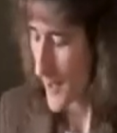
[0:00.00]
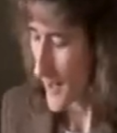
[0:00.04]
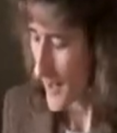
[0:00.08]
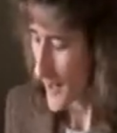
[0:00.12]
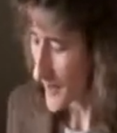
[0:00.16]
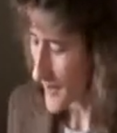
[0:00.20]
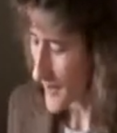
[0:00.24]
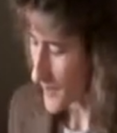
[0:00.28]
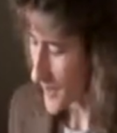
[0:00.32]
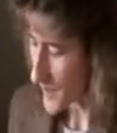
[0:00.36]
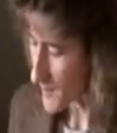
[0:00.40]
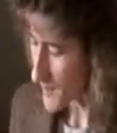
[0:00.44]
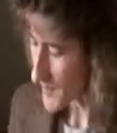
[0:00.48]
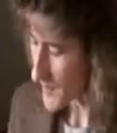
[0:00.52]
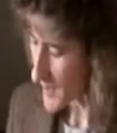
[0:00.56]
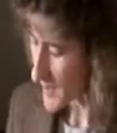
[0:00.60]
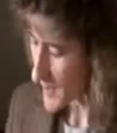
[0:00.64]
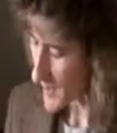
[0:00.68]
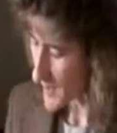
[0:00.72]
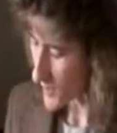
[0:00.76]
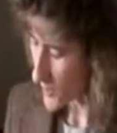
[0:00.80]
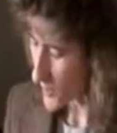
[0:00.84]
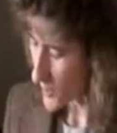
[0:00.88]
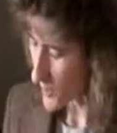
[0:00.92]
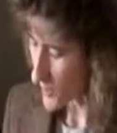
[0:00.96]
They kept the
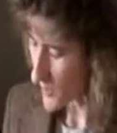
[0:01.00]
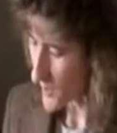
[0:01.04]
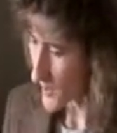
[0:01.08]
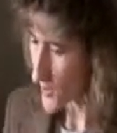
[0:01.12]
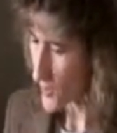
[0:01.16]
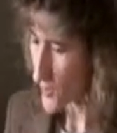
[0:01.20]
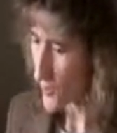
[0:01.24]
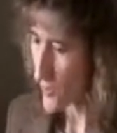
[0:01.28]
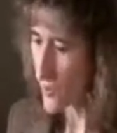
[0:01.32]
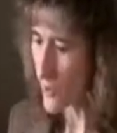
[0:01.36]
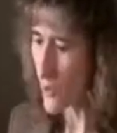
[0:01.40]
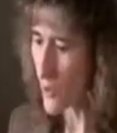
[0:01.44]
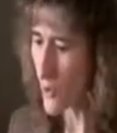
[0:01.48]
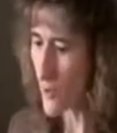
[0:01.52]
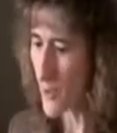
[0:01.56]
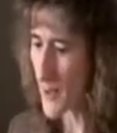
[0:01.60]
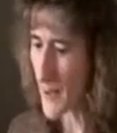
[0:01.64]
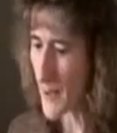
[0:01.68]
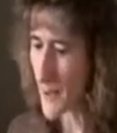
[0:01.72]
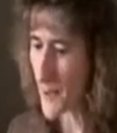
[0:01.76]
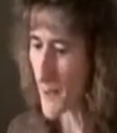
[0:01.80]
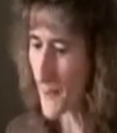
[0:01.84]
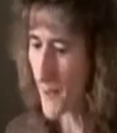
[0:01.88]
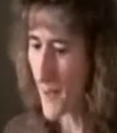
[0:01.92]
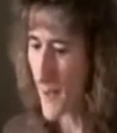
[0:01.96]
circulation
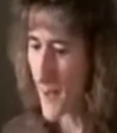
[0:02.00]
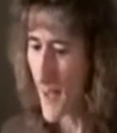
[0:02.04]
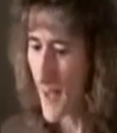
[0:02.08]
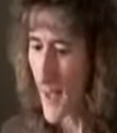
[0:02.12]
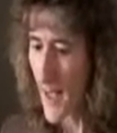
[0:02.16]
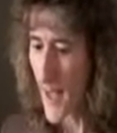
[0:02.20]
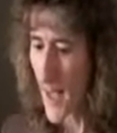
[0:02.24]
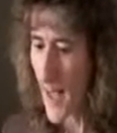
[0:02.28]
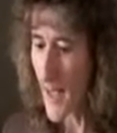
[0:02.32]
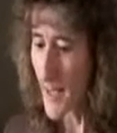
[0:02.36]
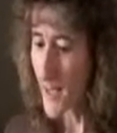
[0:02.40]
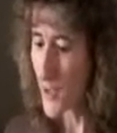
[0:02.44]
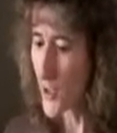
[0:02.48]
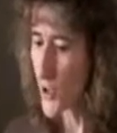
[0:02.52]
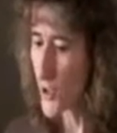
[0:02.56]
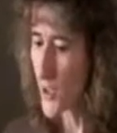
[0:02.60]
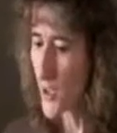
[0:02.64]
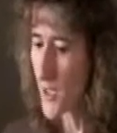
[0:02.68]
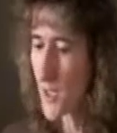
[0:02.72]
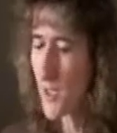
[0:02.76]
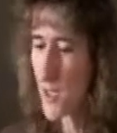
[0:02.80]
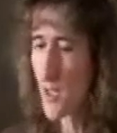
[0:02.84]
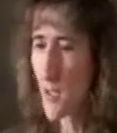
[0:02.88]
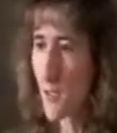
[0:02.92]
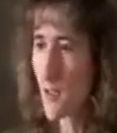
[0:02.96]
going. And
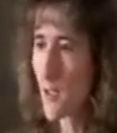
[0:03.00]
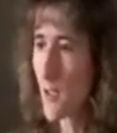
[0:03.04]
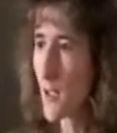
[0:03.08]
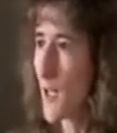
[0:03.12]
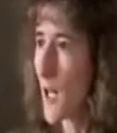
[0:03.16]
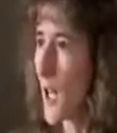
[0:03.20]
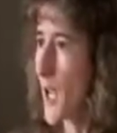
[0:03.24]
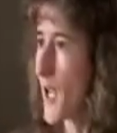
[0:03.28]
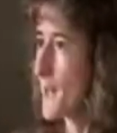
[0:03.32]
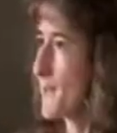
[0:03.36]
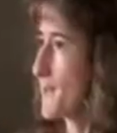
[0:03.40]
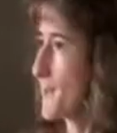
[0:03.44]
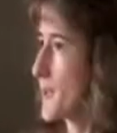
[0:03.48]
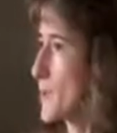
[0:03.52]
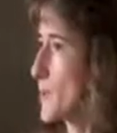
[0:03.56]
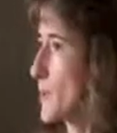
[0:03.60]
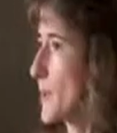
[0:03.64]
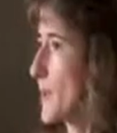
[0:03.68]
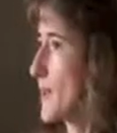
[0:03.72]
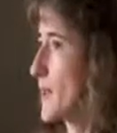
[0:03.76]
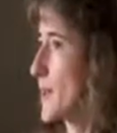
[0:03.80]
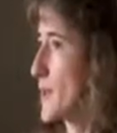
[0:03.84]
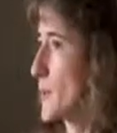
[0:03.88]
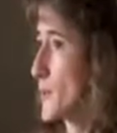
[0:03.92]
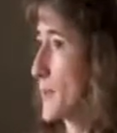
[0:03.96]
she's still alive and
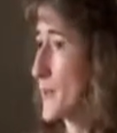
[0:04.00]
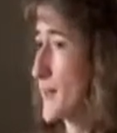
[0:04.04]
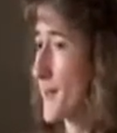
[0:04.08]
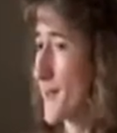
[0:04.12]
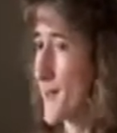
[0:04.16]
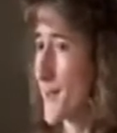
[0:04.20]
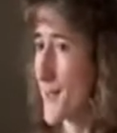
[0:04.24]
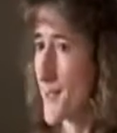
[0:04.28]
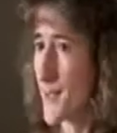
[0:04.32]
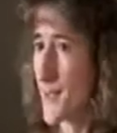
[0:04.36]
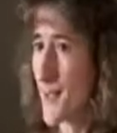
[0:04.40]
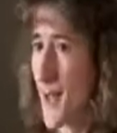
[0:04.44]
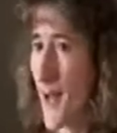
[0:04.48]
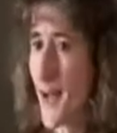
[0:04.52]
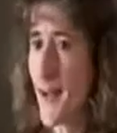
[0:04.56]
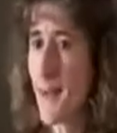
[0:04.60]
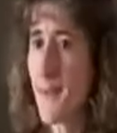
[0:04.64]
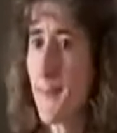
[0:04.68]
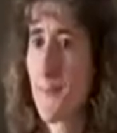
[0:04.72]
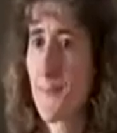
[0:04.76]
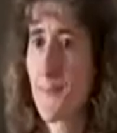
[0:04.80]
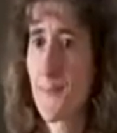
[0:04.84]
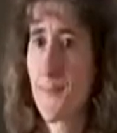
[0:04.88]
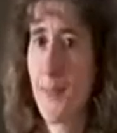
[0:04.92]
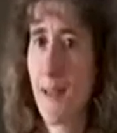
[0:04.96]
well and with us today.
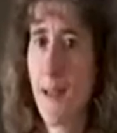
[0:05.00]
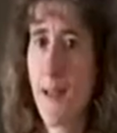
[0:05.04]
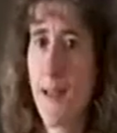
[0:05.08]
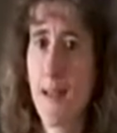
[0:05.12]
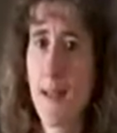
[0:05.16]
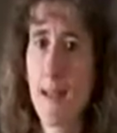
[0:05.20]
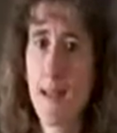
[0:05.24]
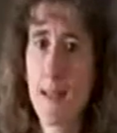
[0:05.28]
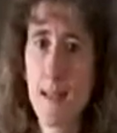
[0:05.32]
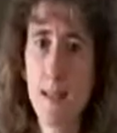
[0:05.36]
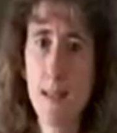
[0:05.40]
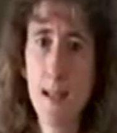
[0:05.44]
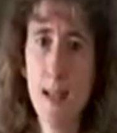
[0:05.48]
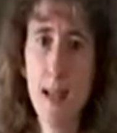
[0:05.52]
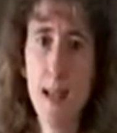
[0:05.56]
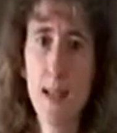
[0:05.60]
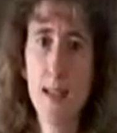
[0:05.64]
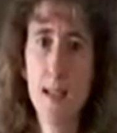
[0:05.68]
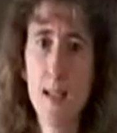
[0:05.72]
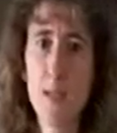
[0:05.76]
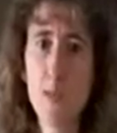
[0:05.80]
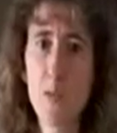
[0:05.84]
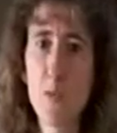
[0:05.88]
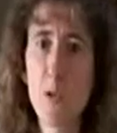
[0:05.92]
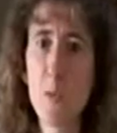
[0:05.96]
Hasn't had
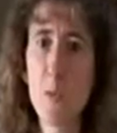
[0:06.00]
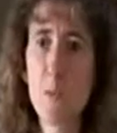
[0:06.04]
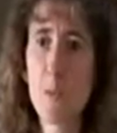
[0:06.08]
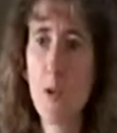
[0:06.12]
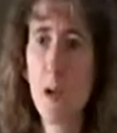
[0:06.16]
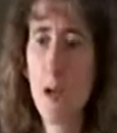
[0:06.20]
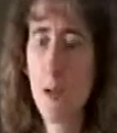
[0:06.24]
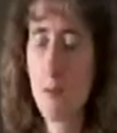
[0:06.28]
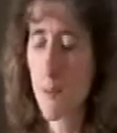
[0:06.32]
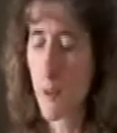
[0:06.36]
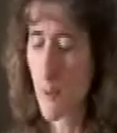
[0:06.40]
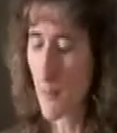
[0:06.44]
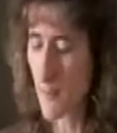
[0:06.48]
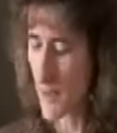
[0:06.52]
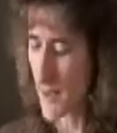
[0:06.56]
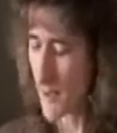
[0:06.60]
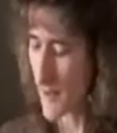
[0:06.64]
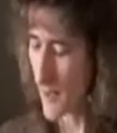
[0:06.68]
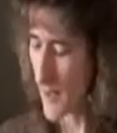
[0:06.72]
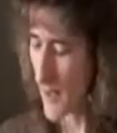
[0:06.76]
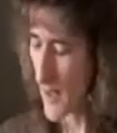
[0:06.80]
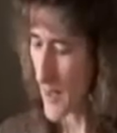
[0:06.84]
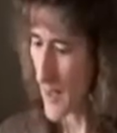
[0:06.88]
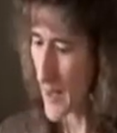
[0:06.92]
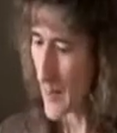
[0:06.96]
any more problems.
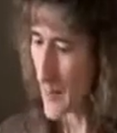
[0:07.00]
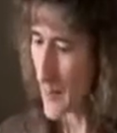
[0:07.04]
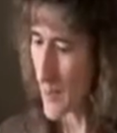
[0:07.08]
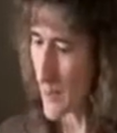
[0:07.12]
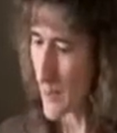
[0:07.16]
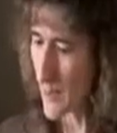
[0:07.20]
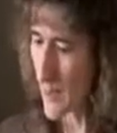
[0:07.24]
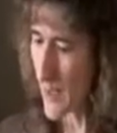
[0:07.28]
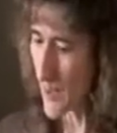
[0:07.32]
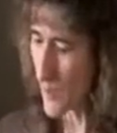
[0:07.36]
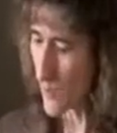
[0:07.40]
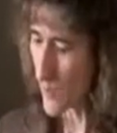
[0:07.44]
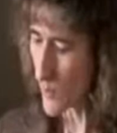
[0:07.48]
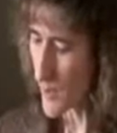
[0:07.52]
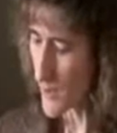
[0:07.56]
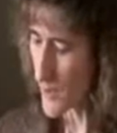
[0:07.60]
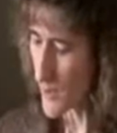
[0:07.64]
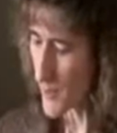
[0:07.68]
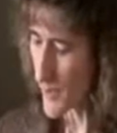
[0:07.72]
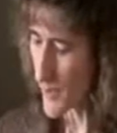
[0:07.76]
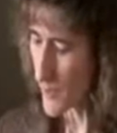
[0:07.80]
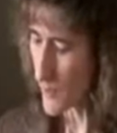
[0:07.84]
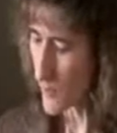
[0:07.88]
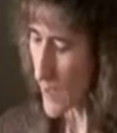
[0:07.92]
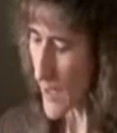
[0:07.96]
But that was
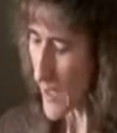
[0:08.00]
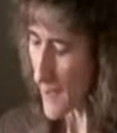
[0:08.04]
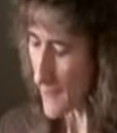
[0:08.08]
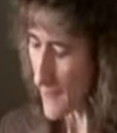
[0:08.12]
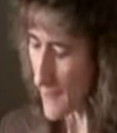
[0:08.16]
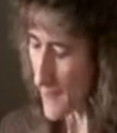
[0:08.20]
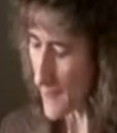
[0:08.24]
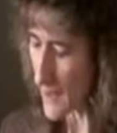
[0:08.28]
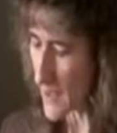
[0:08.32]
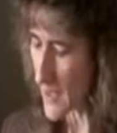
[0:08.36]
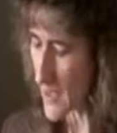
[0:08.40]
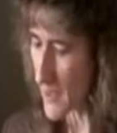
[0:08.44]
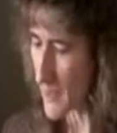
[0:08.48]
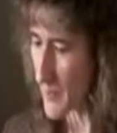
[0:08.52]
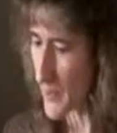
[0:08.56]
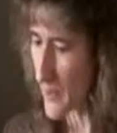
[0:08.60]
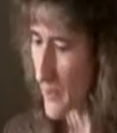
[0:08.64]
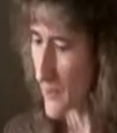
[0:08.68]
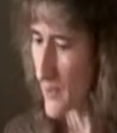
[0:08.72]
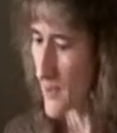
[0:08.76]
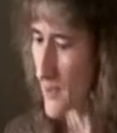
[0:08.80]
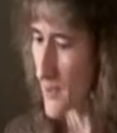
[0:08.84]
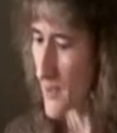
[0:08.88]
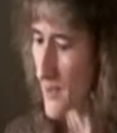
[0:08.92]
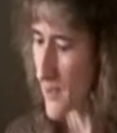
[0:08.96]
a graphic
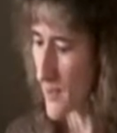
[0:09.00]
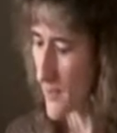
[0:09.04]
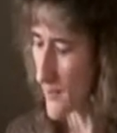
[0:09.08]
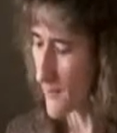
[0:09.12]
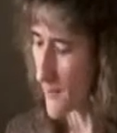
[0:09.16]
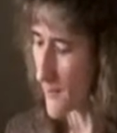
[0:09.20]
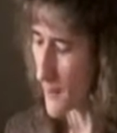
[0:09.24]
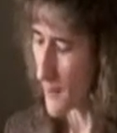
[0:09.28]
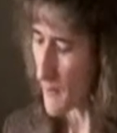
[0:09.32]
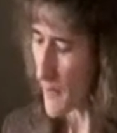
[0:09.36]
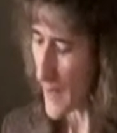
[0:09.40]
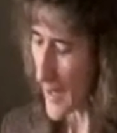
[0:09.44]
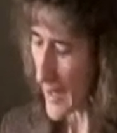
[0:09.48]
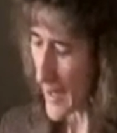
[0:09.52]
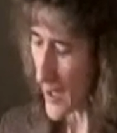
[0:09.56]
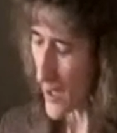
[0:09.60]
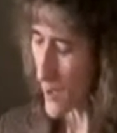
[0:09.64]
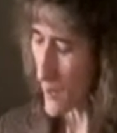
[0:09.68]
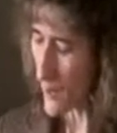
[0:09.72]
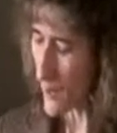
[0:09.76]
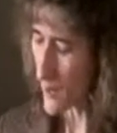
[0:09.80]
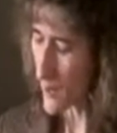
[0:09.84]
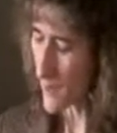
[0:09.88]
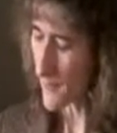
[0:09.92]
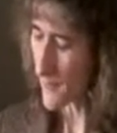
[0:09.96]
experience of the
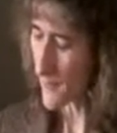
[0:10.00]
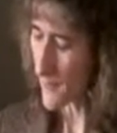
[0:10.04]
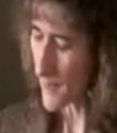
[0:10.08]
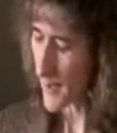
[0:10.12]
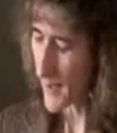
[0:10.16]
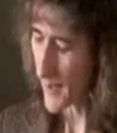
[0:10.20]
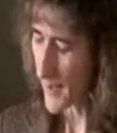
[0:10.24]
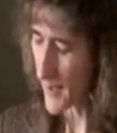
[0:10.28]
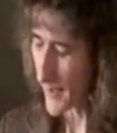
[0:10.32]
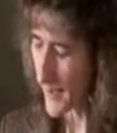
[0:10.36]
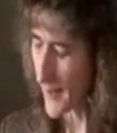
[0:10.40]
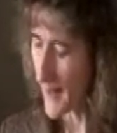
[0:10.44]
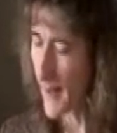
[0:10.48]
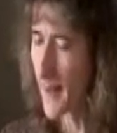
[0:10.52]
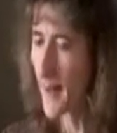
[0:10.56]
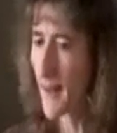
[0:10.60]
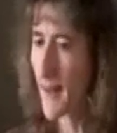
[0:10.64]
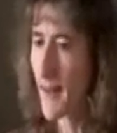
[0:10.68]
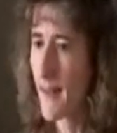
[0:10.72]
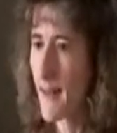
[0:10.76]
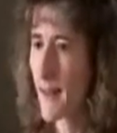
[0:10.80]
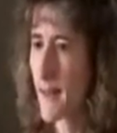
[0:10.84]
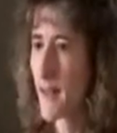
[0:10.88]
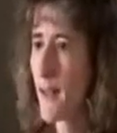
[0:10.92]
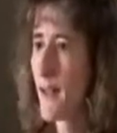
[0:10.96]
power of
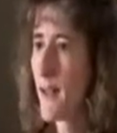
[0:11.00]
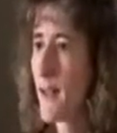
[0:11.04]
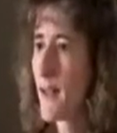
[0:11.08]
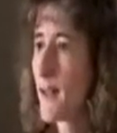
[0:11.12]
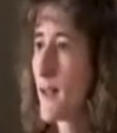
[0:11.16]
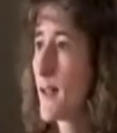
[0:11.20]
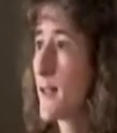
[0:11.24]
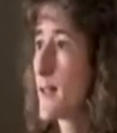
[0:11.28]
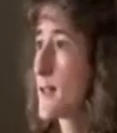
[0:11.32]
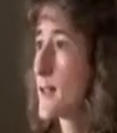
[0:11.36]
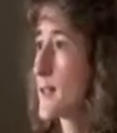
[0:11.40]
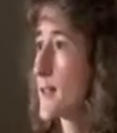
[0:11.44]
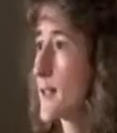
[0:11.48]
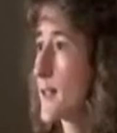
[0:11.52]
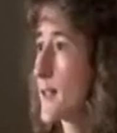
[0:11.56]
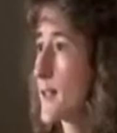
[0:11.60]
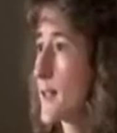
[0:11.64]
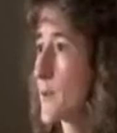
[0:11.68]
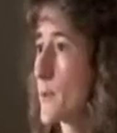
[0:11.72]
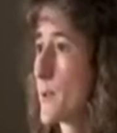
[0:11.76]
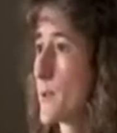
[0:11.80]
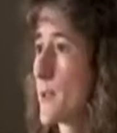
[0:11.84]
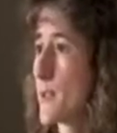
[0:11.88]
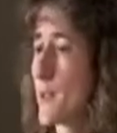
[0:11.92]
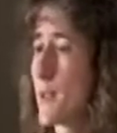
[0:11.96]
cayenne in
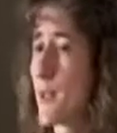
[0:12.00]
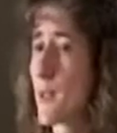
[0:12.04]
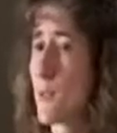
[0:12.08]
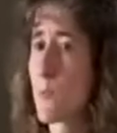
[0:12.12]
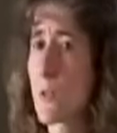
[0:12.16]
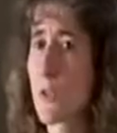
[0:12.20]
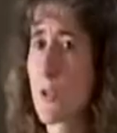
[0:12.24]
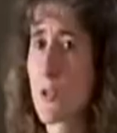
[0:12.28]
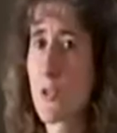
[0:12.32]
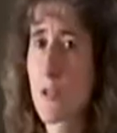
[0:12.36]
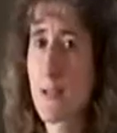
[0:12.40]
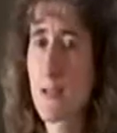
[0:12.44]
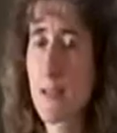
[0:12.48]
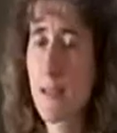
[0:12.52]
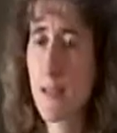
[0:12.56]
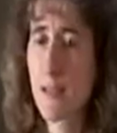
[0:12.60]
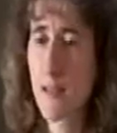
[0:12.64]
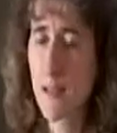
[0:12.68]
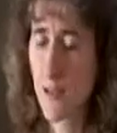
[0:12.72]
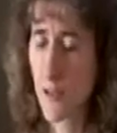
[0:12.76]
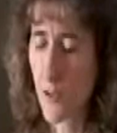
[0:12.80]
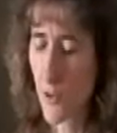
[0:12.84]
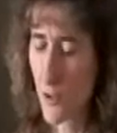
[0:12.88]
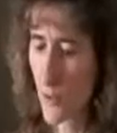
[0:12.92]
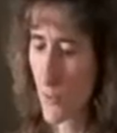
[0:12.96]
dealing with an emergency
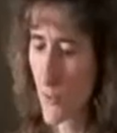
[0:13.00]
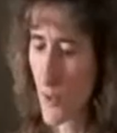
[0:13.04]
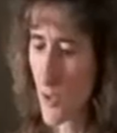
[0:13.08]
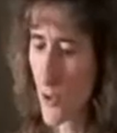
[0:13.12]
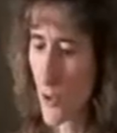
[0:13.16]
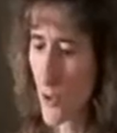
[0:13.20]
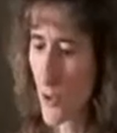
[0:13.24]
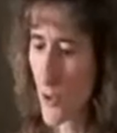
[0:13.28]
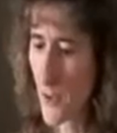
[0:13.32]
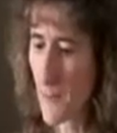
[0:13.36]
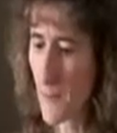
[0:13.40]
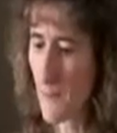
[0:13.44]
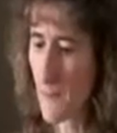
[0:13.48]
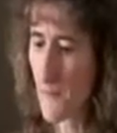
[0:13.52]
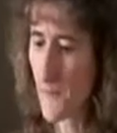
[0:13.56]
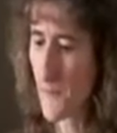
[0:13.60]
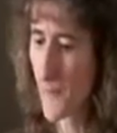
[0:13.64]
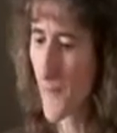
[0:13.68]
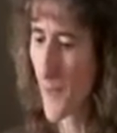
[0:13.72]
situation.